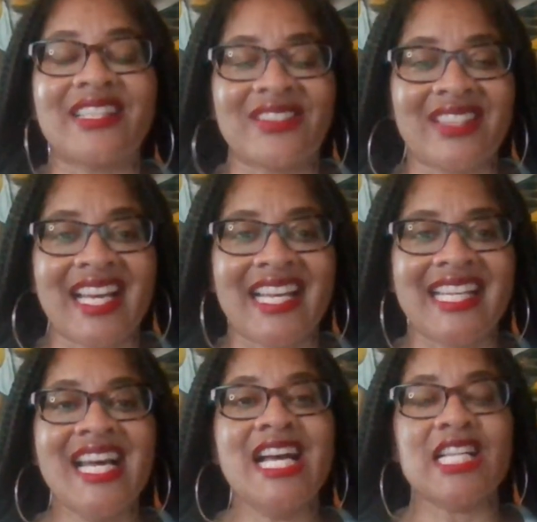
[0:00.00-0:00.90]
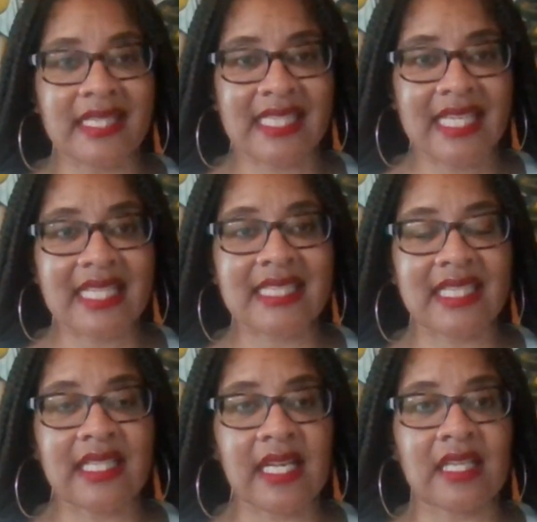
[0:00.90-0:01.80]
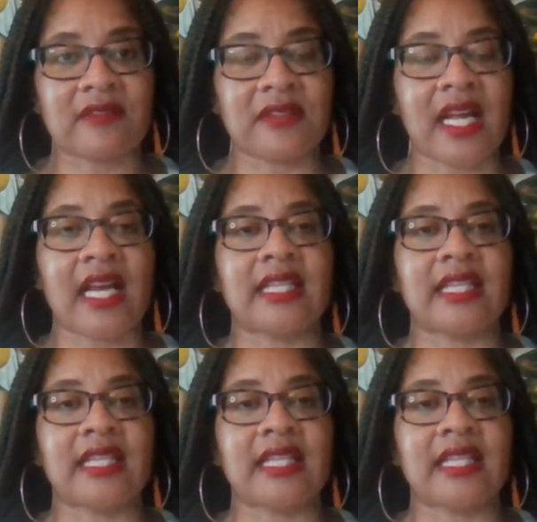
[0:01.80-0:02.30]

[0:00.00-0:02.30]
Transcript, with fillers: So they might see us in a negative light.